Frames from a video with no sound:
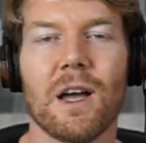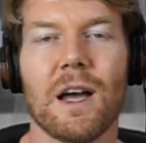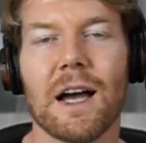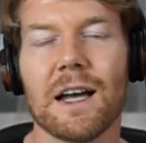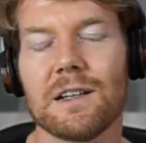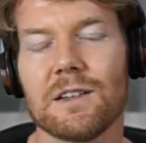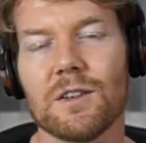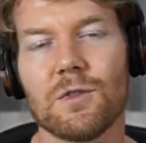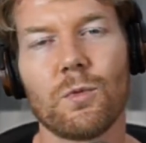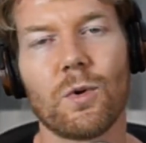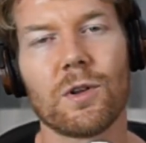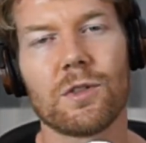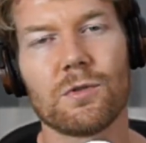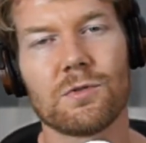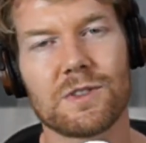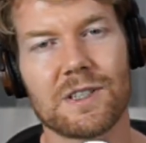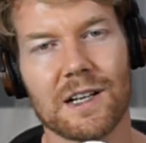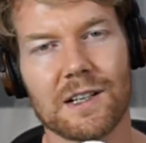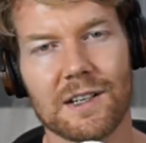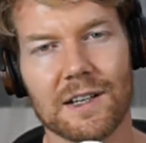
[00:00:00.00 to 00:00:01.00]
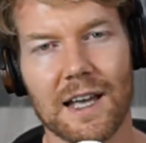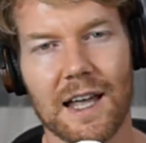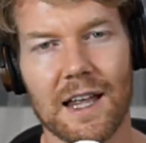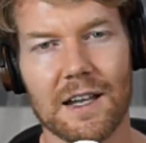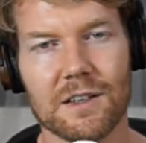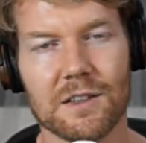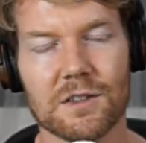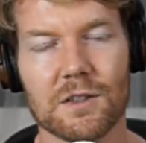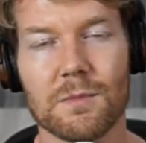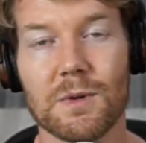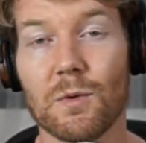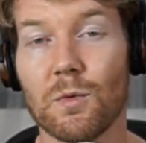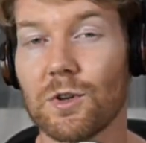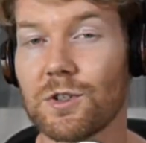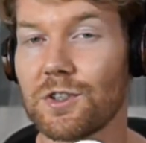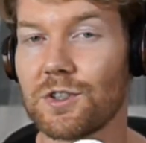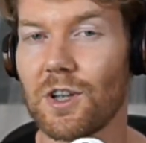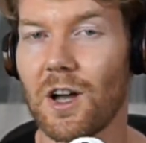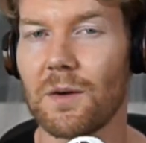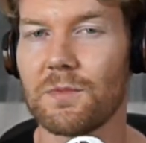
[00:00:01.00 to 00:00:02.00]
I didn't want those technicalities to be what
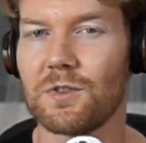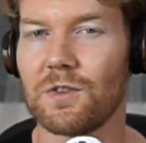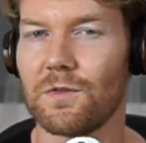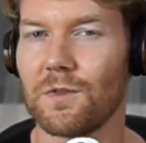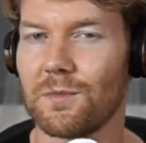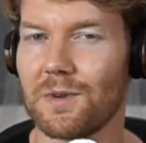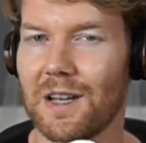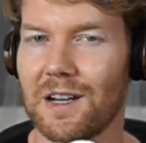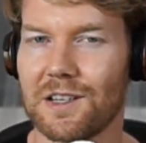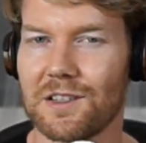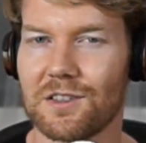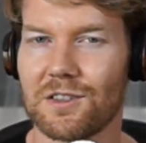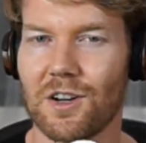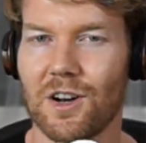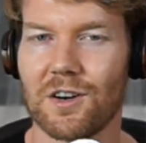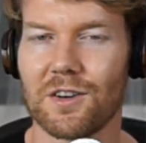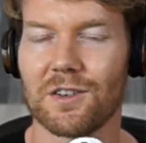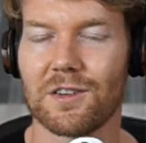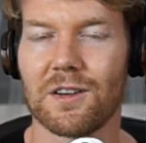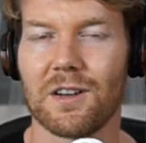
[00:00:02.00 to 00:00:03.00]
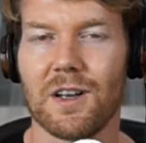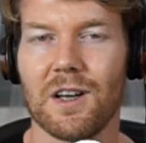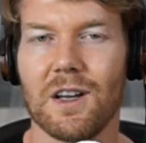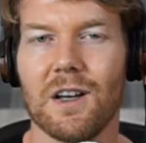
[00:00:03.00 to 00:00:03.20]
stops you from getting started.